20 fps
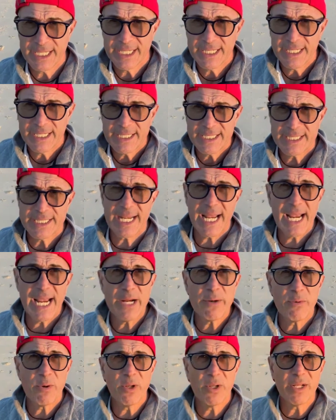saying,
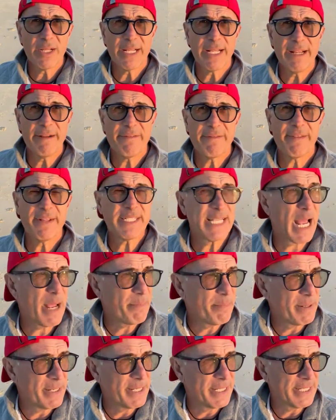well, if this
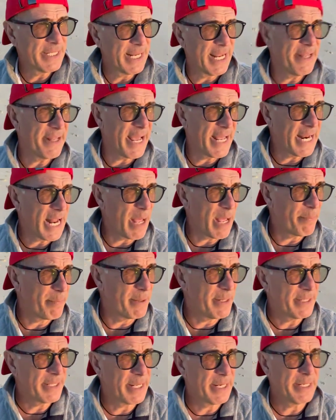happened and that
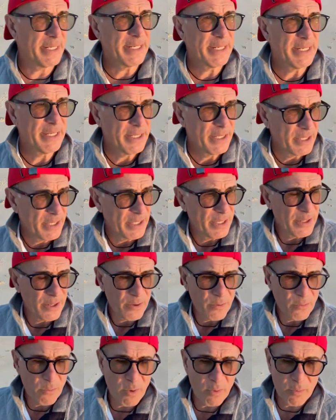happened, then
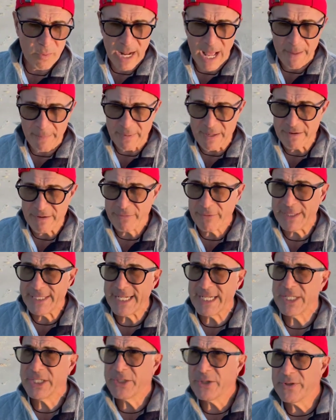what would happen if we
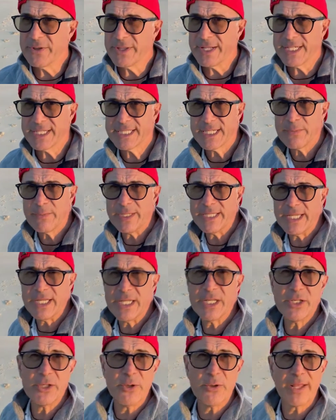didn't do this and we
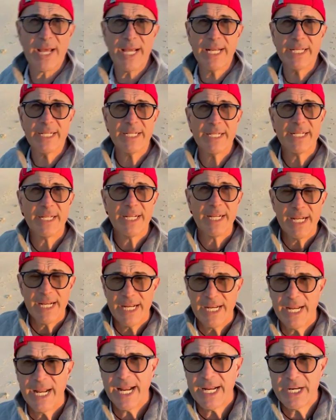didn't do that,
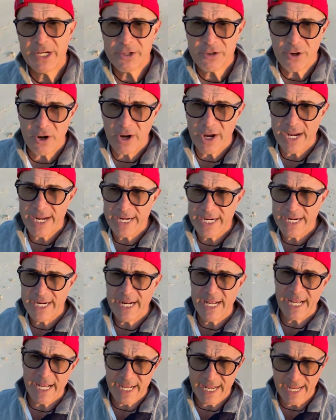and try and
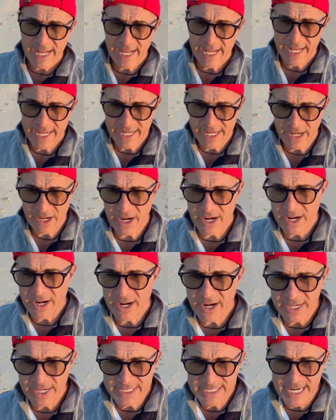
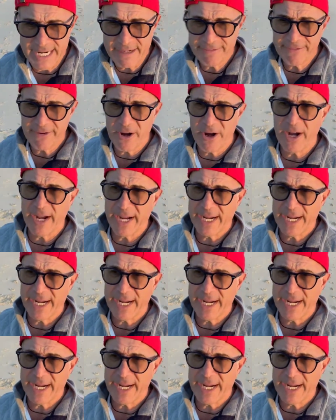identify